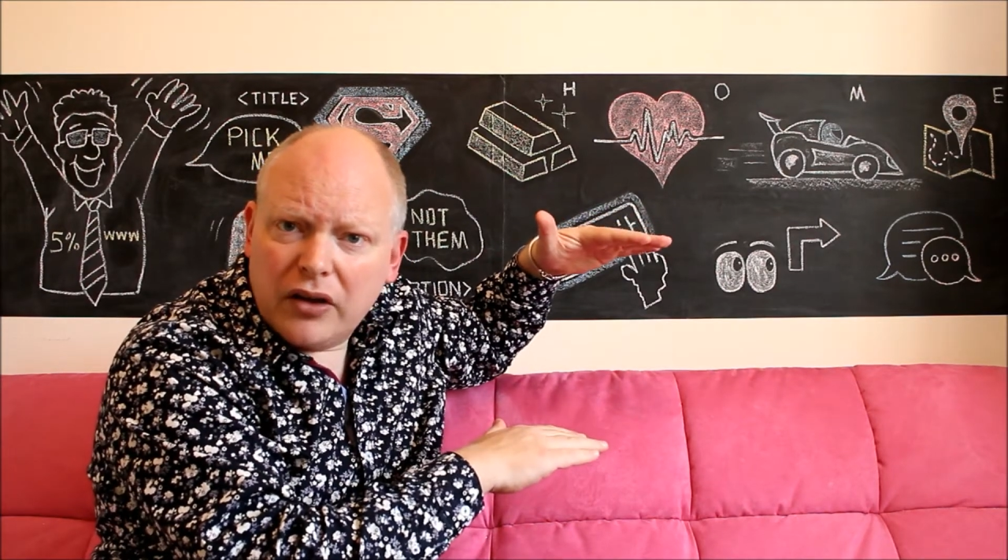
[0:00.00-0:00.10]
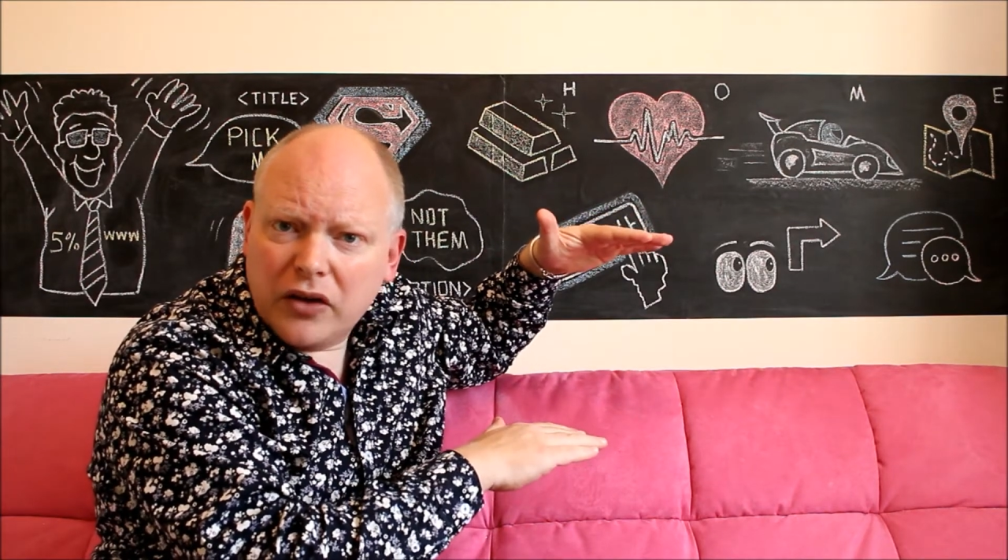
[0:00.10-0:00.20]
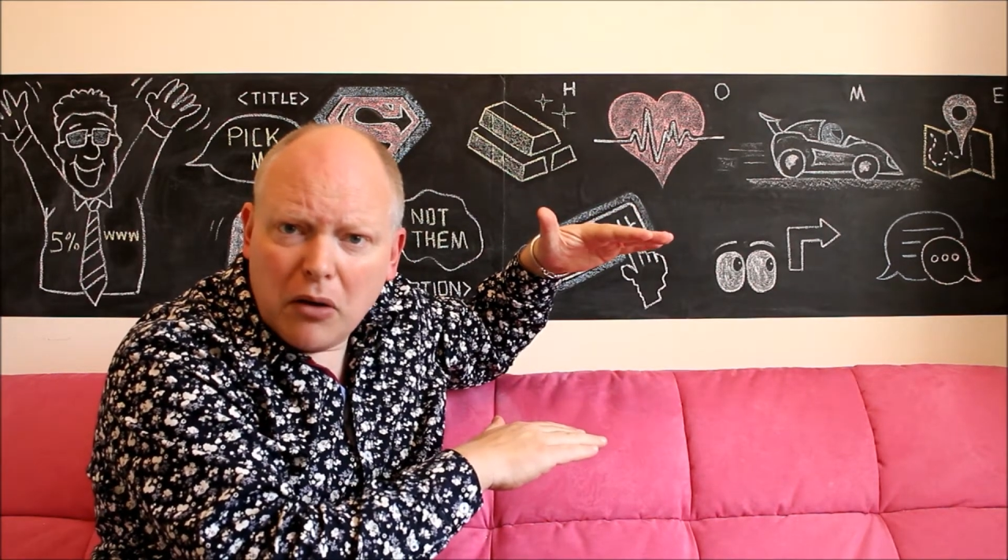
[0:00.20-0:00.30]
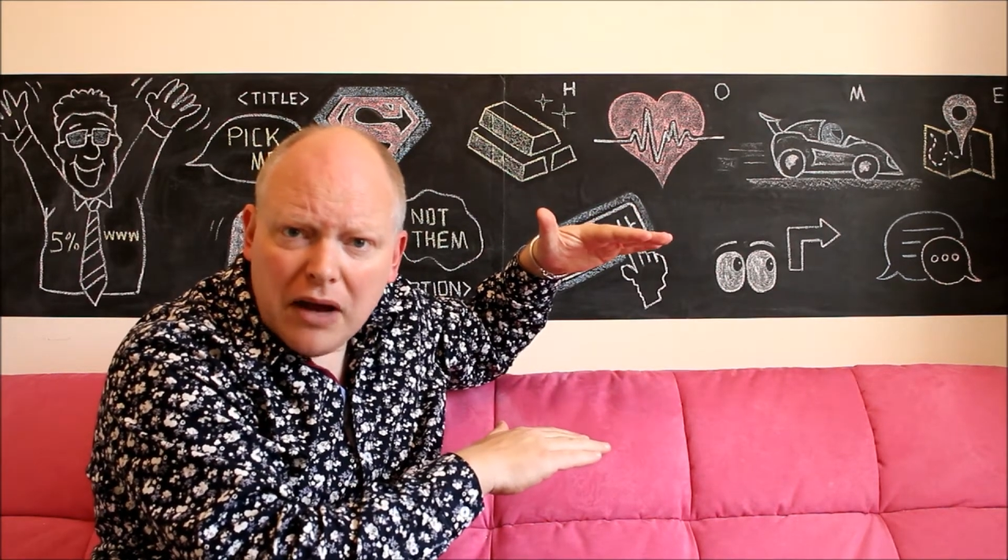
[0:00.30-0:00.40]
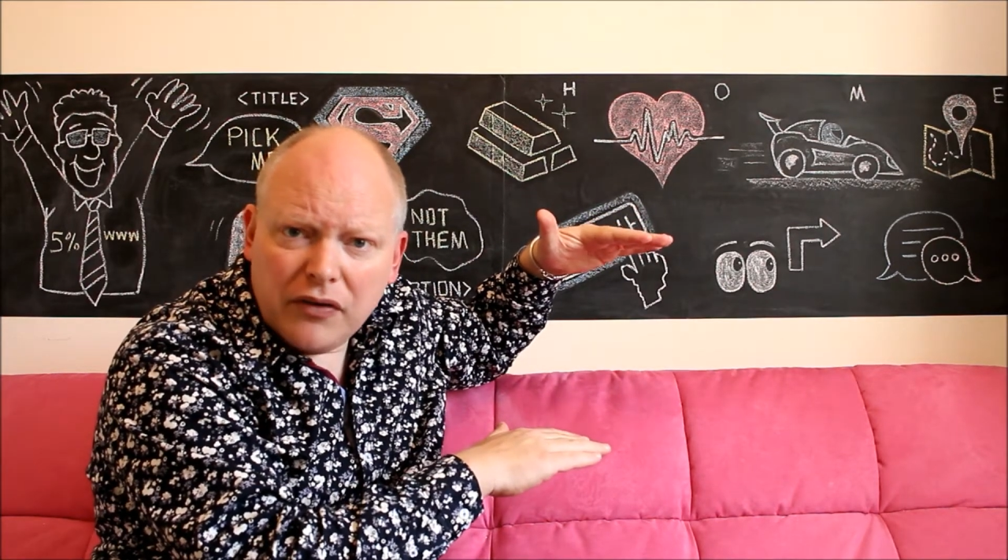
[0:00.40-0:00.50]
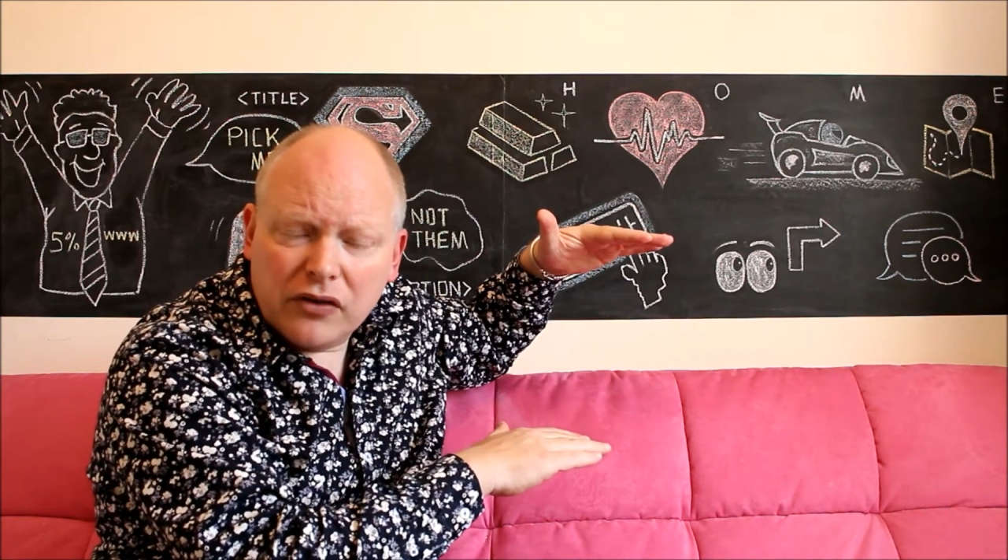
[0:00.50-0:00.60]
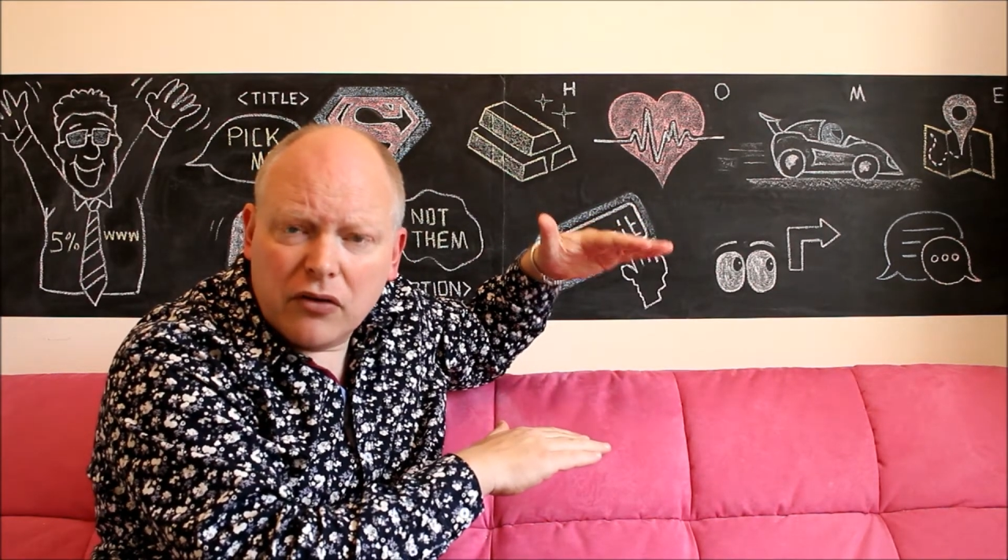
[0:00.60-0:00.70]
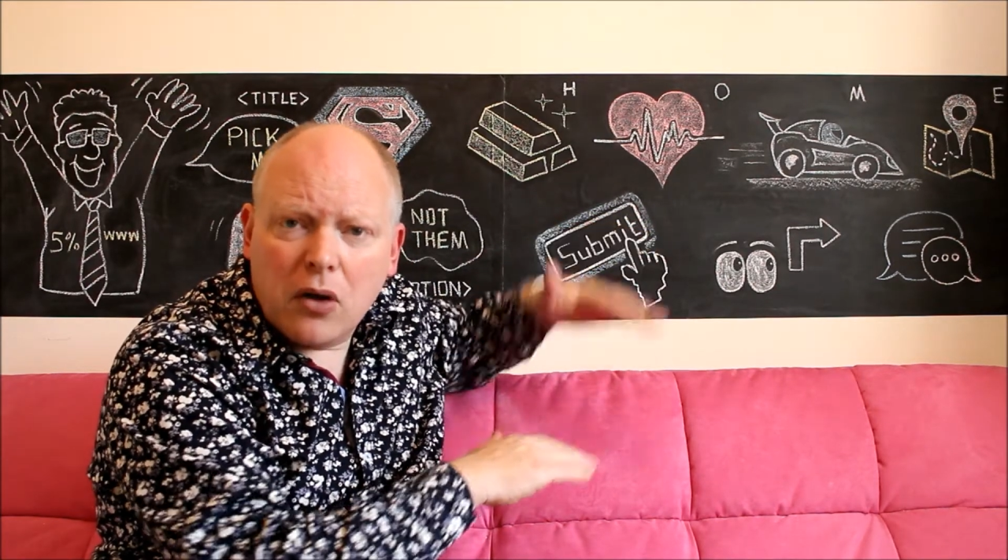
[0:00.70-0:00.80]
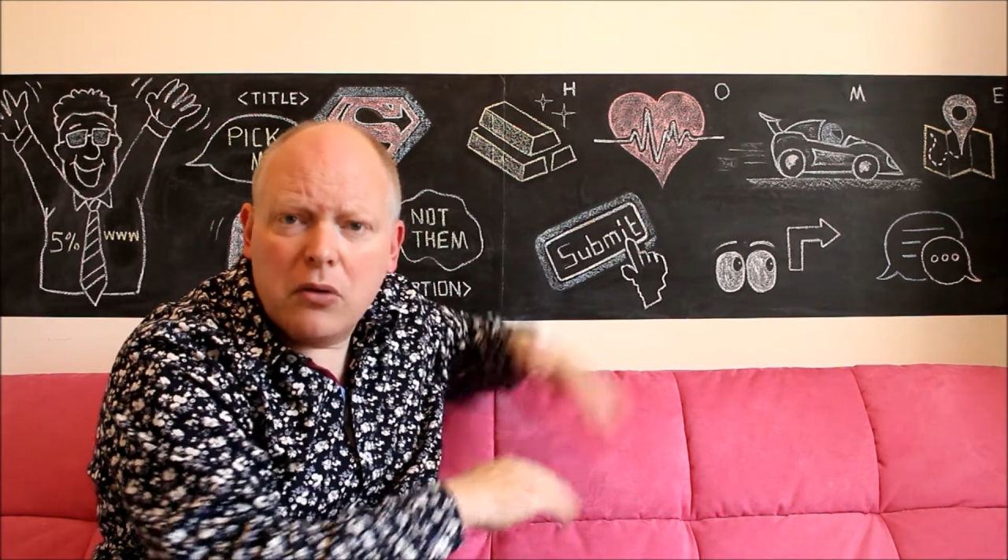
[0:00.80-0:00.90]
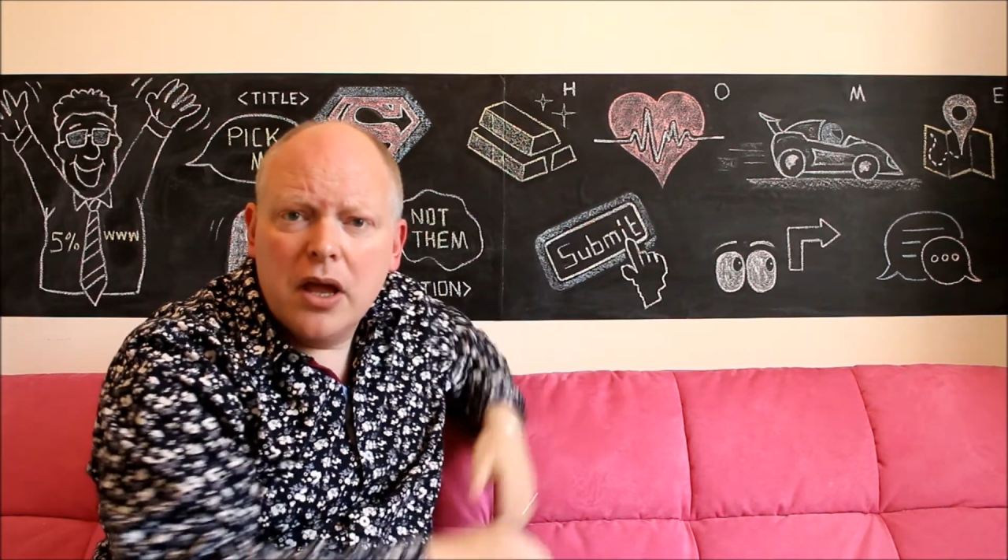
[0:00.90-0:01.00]
I don't have to
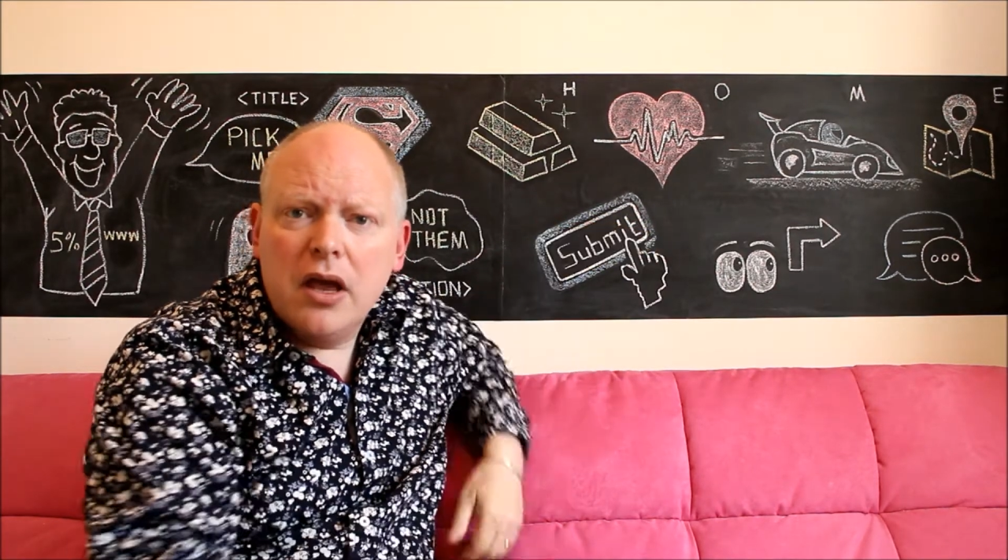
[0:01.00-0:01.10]
scroll.